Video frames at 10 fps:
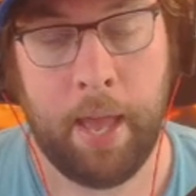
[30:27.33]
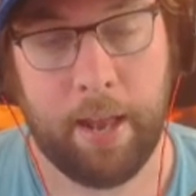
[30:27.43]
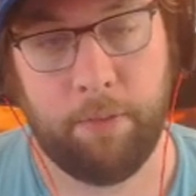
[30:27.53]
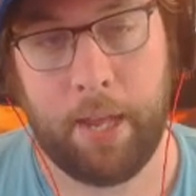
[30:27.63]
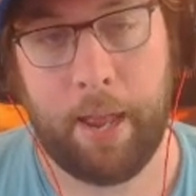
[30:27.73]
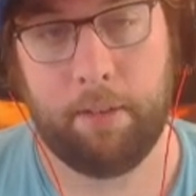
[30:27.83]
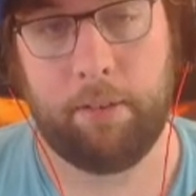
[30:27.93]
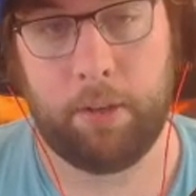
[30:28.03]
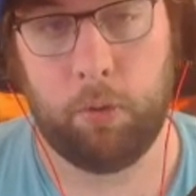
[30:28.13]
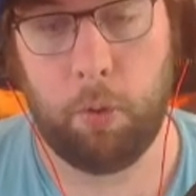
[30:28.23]
And if you can't
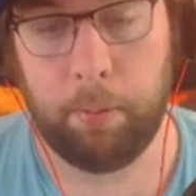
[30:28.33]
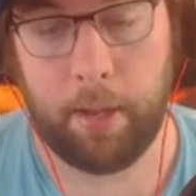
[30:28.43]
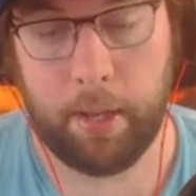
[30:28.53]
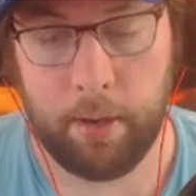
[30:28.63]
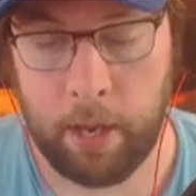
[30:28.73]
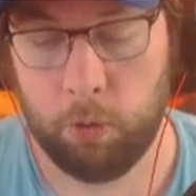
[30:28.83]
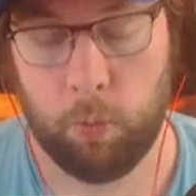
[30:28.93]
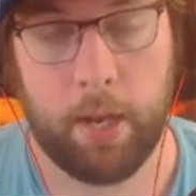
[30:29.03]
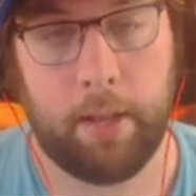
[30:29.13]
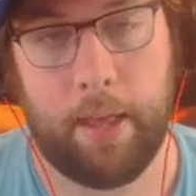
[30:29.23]
stick to a plan,
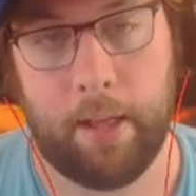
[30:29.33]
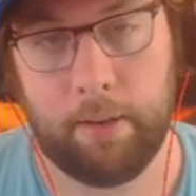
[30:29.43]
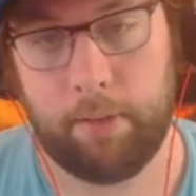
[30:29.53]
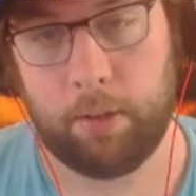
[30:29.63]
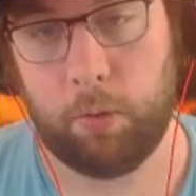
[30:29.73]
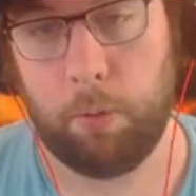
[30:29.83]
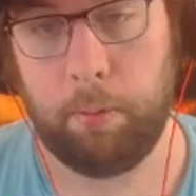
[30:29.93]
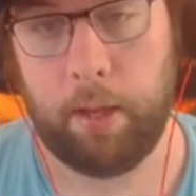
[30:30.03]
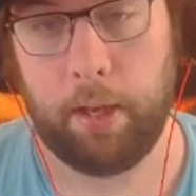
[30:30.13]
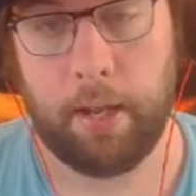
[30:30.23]
write it down and stick to a
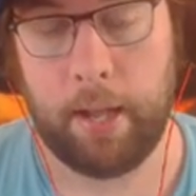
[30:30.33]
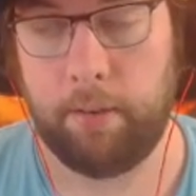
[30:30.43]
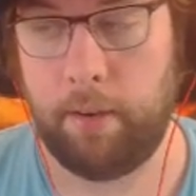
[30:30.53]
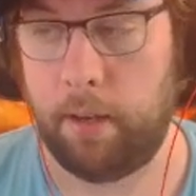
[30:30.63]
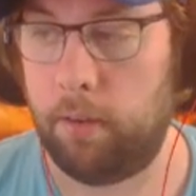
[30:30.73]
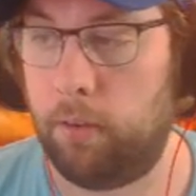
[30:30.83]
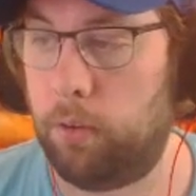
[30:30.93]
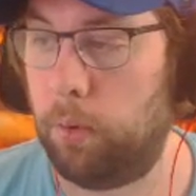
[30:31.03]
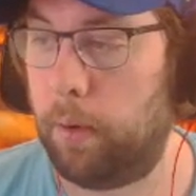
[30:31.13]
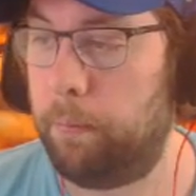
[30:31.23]
plan. And that's the end of the
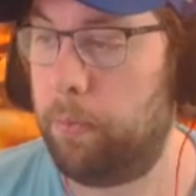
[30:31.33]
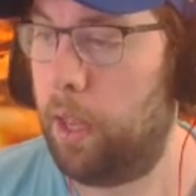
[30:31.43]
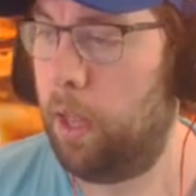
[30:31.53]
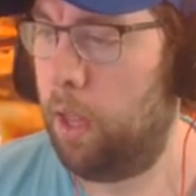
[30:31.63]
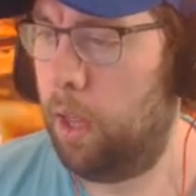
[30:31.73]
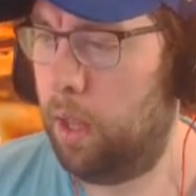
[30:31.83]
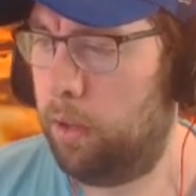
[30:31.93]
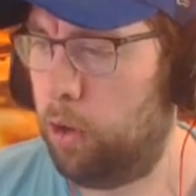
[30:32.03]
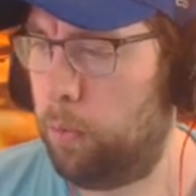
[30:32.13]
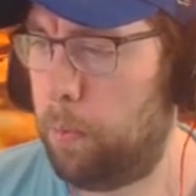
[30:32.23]
story.
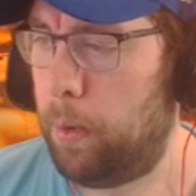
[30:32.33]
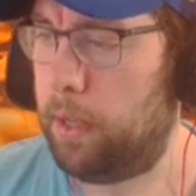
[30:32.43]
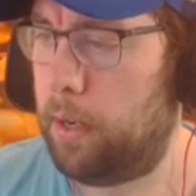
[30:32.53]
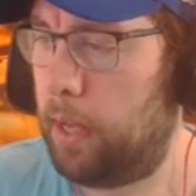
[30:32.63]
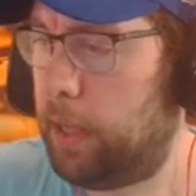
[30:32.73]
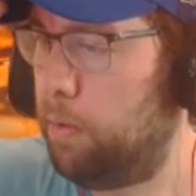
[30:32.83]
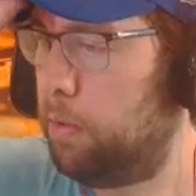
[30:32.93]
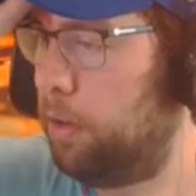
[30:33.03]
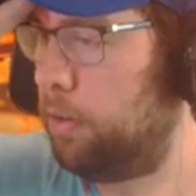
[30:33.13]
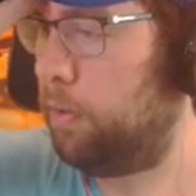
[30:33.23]
So if we break the 9K
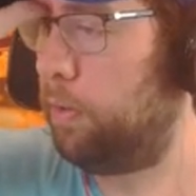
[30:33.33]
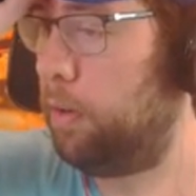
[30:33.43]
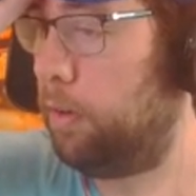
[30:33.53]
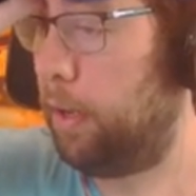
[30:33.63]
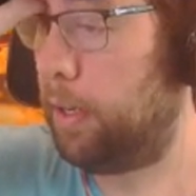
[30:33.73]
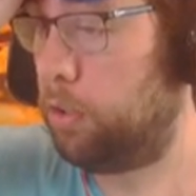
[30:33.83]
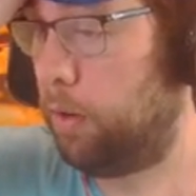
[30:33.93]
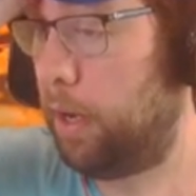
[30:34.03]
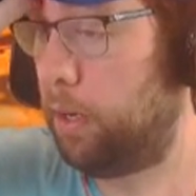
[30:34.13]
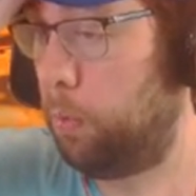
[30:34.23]
resistance from the descending
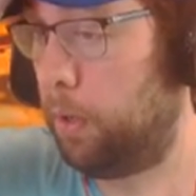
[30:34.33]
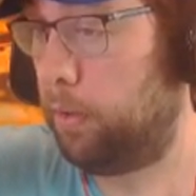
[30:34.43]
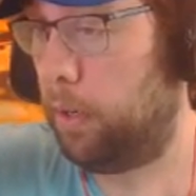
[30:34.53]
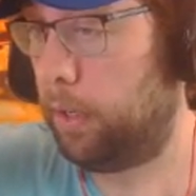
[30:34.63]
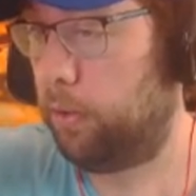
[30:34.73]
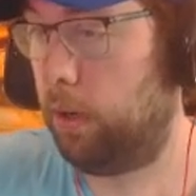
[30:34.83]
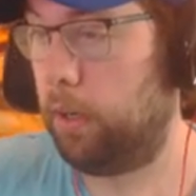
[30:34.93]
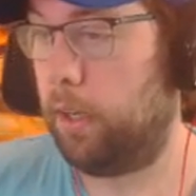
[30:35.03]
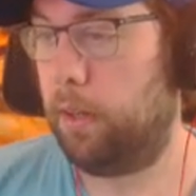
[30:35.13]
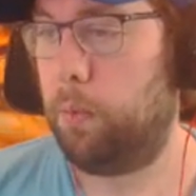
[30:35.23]
triangle, what is the next
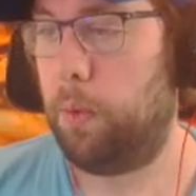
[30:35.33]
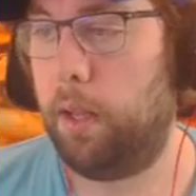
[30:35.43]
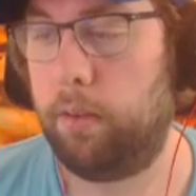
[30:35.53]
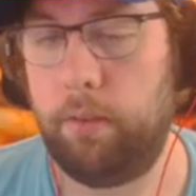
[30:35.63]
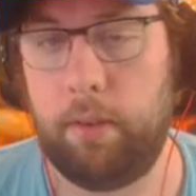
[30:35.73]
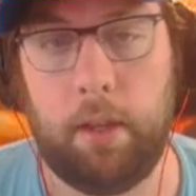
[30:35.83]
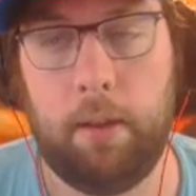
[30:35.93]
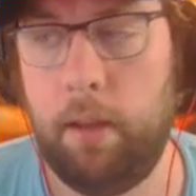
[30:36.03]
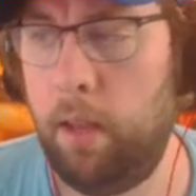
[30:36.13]
target? I think we answered that.